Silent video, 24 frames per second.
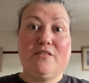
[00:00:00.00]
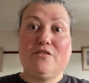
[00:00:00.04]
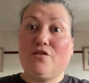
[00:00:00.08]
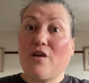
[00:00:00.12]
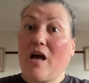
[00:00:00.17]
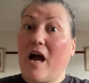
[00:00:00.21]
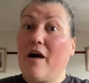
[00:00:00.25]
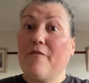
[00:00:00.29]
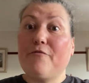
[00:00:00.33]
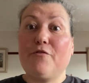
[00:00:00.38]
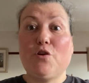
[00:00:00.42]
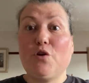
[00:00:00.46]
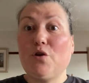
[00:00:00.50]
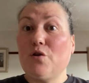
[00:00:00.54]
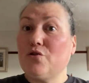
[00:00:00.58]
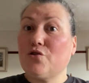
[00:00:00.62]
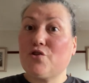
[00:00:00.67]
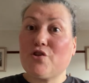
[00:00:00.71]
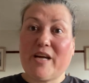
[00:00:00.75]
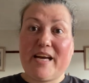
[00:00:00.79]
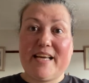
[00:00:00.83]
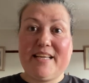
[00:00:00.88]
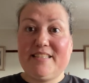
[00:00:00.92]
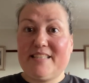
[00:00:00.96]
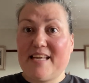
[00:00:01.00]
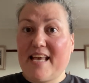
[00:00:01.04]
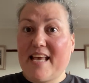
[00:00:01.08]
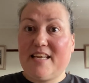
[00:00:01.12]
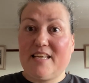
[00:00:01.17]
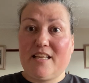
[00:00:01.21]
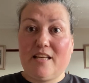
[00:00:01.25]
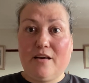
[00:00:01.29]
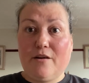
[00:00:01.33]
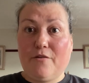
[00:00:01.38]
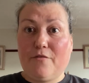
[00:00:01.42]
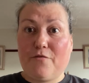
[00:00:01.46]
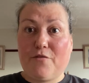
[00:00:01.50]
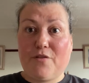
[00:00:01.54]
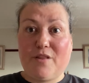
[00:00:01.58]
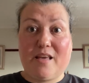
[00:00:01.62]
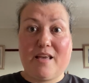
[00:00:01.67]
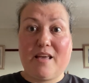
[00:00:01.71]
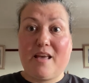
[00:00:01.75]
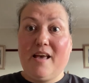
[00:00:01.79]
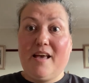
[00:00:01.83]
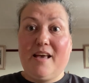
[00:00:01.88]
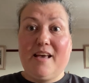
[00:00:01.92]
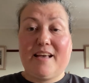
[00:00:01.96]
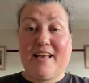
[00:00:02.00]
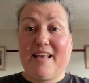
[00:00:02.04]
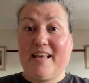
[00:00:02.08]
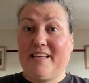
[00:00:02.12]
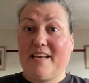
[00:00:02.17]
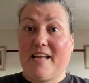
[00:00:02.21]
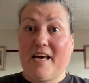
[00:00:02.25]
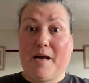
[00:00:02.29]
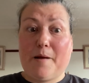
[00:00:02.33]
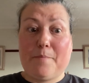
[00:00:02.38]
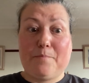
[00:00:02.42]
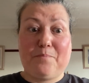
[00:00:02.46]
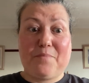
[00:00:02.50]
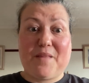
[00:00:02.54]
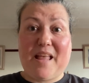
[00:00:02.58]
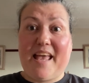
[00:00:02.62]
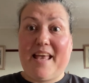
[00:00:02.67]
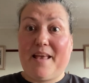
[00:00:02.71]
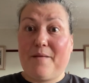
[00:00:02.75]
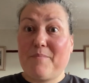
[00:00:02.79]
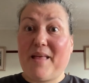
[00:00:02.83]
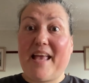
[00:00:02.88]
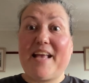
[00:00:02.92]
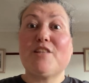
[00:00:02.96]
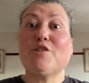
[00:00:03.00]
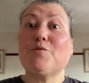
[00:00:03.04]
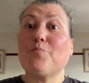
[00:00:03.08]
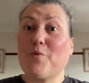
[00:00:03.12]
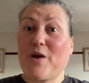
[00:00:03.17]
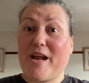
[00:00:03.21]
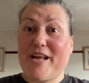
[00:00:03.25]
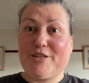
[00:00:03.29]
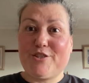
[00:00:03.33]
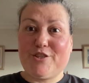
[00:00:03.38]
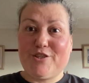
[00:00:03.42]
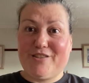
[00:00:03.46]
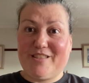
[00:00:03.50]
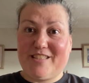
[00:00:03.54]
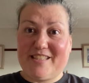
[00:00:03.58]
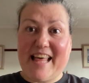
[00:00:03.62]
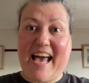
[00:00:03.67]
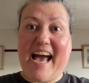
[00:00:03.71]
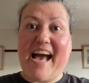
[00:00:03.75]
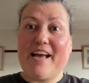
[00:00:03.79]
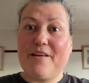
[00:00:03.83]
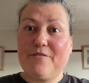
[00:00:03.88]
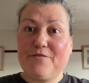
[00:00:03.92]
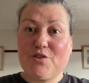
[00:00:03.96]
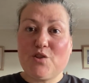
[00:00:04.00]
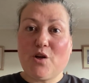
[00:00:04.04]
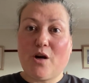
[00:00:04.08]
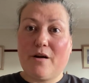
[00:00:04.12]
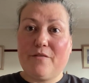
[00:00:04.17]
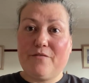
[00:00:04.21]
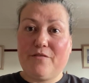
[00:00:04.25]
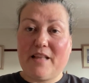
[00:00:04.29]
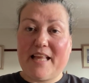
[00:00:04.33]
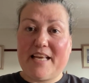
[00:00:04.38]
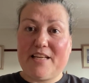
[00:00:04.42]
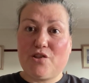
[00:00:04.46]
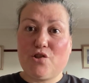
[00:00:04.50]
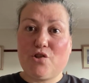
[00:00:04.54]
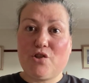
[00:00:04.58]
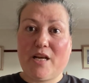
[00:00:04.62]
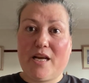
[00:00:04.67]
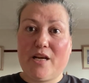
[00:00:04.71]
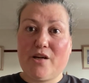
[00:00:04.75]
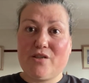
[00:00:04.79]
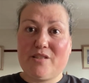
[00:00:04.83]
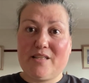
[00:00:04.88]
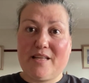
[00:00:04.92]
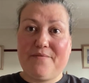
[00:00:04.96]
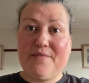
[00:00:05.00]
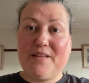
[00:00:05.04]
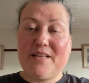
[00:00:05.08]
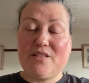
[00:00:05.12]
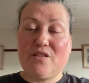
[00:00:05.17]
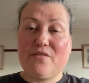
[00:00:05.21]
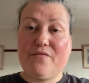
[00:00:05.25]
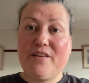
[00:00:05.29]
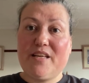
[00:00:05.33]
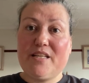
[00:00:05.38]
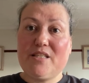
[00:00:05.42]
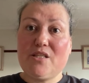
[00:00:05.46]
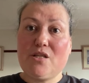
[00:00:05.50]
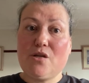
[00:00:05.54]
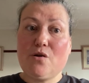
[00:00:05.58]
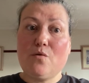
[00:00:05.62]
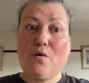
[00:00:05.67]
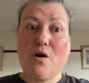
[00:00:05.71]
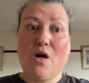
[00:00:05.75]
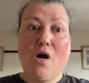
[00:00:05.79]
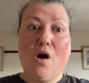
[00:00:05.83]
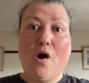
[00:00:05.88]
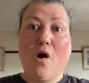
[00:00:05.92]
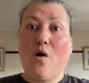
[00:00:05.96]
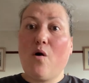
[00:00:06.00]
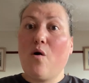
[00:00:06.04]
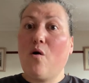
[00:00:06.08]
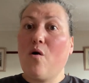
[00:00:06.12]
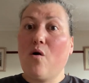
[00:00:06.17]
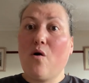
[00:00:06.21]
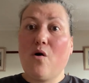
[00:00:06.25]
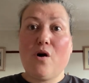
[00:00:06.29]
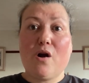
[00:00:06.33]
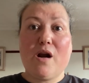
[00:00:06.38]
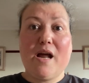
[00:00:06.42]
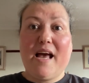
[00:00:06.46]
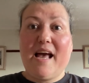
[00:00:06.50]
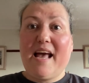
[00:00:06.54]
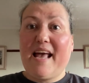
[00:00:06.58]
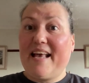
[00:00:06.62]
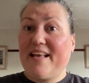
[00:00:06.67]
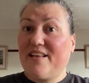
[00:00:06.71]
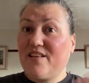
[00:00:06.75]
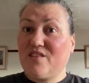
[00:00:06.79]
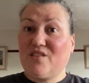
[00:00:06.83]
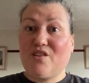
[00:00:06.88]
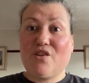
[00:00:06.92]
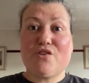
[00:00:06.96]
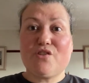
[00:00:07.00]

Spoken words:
Have you tried any of the kind of expressions that I've sort of like shared in this video, or is there